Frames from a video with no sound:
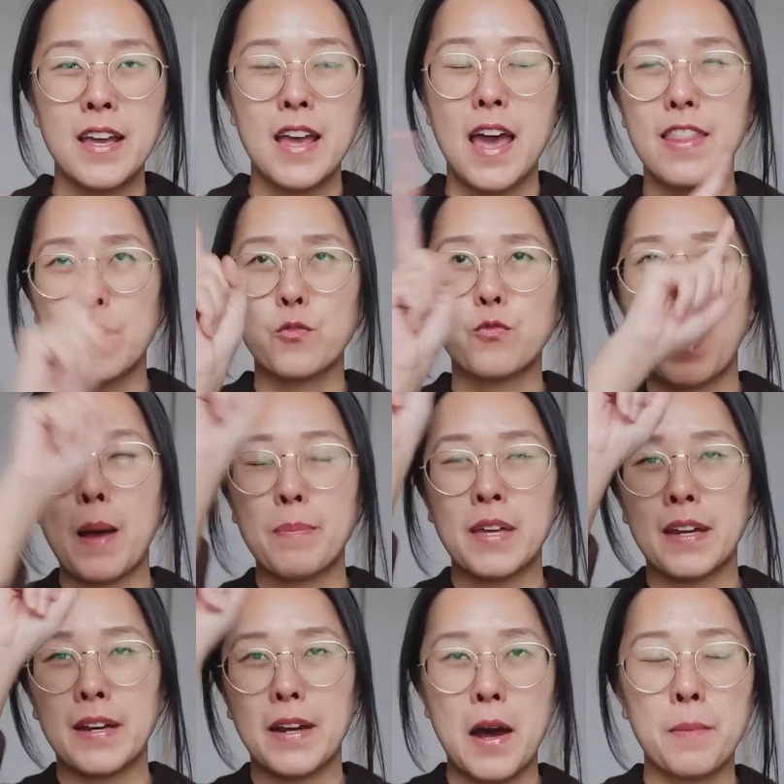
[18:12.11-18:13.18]
and they wrap
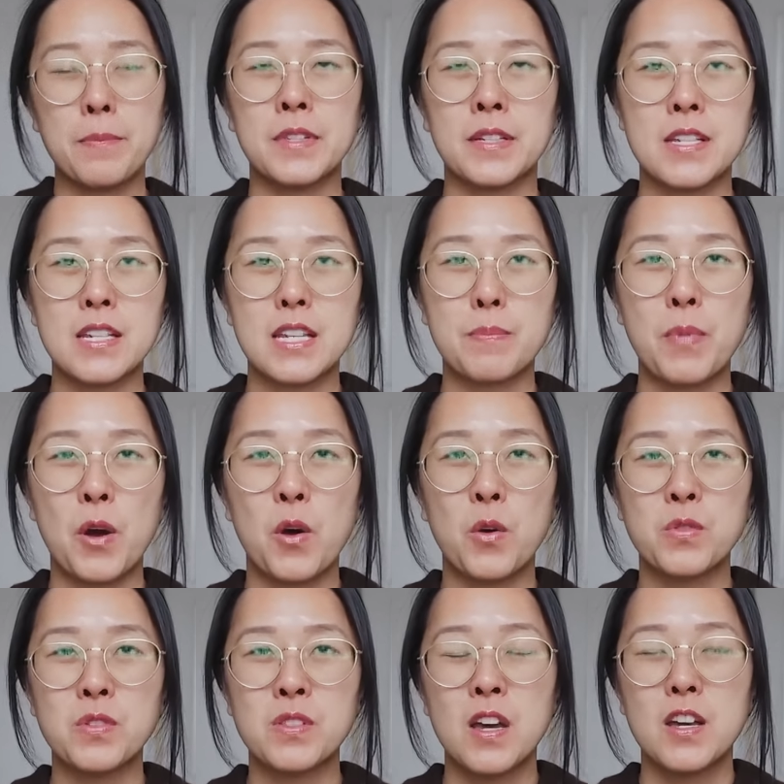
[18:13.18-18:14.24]
that up the
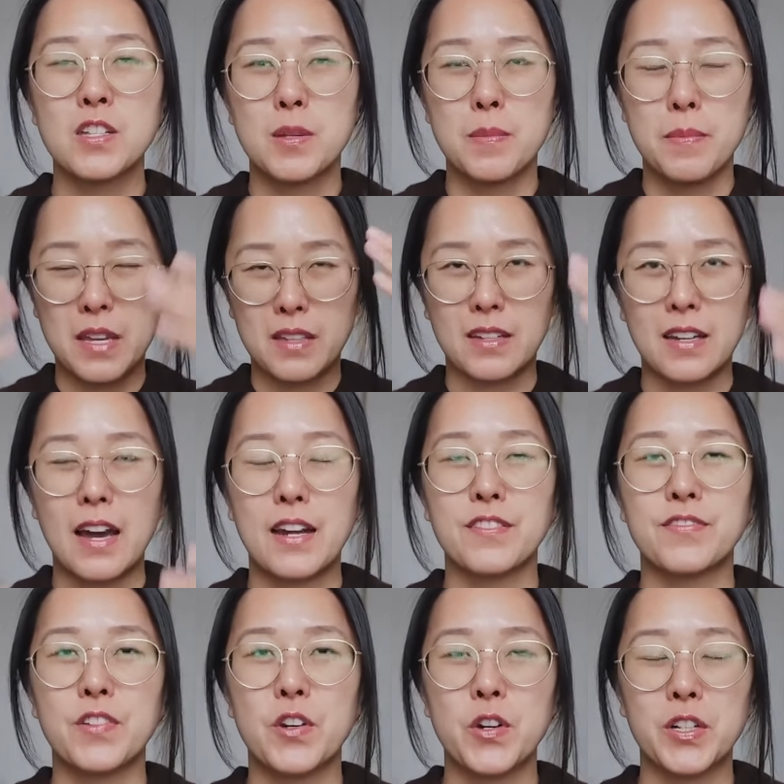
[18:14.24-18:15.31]
T-posts to make it kind of
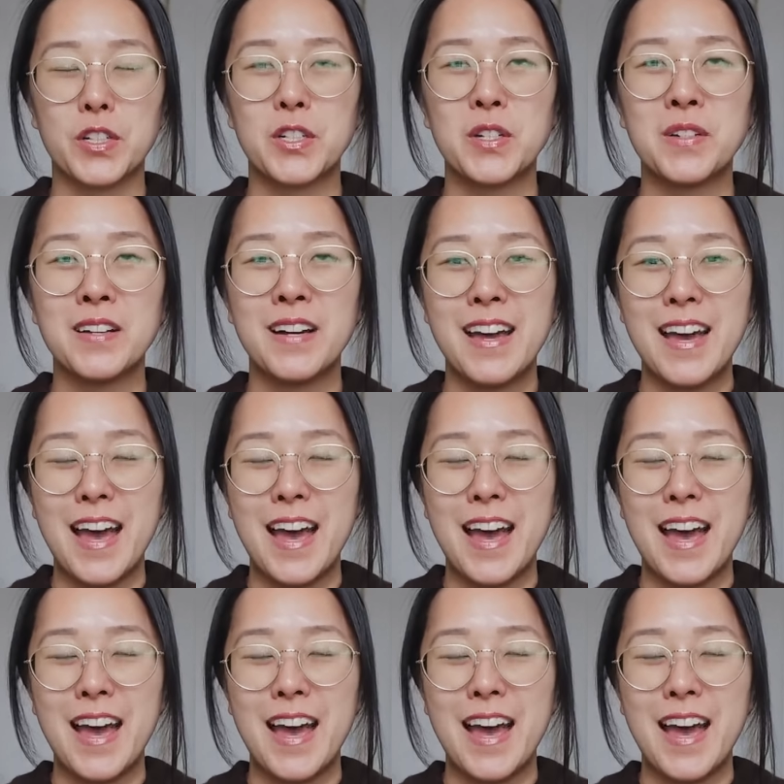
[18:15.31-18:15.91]
vertical.